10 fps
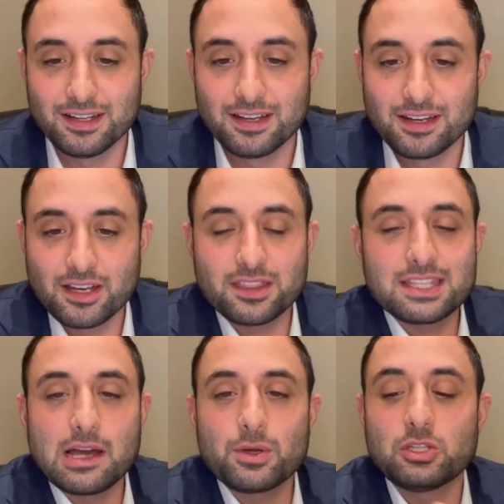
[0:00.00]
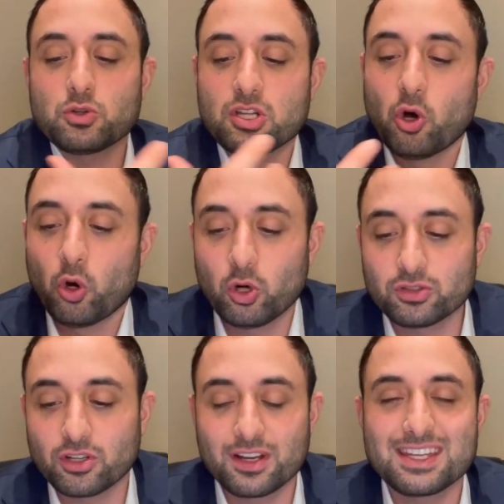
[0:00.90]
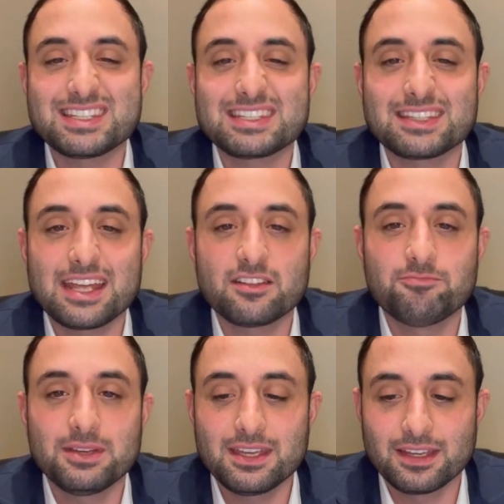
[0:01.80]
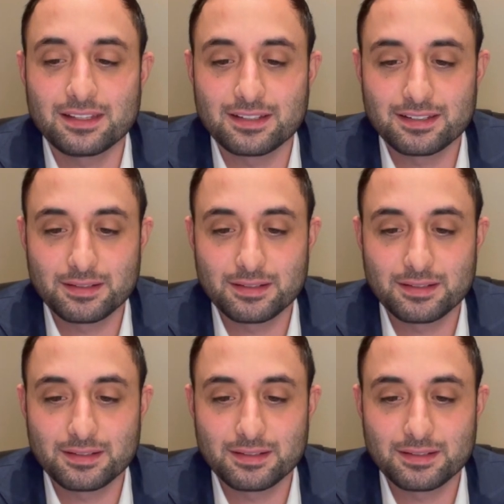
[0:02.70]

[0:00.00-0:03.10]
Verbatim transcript: Nothing that we do can alter his state of being.